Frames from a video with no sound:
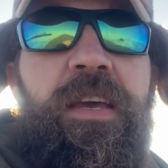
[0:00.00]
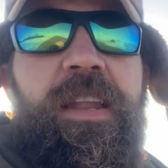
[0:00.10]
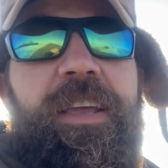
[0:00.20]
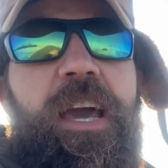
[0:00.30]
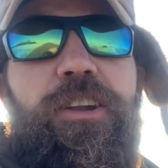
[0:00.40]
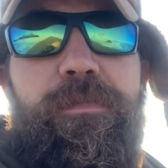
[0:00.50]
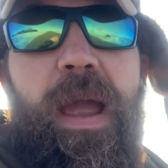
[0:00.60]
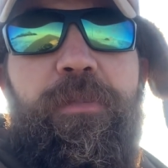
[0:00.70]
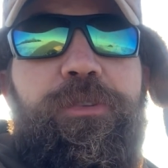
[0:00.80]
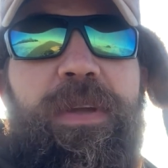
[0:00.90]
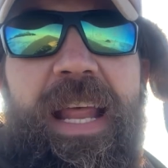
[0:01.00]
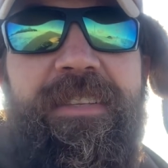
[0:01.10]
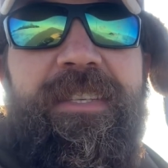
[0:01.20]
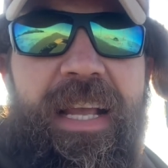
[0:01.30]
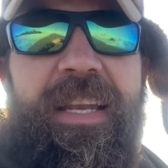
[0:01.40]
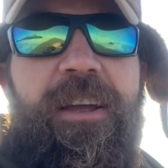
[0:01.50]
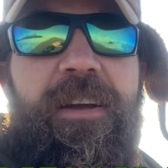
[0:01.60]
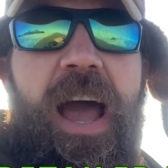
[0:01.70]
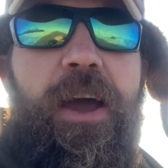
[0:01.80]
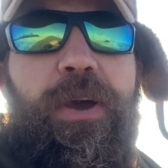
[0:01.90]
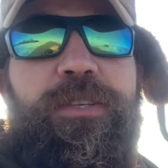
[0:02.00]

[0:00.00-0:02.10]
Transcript: Now you got to remember 310 is a secondary highway,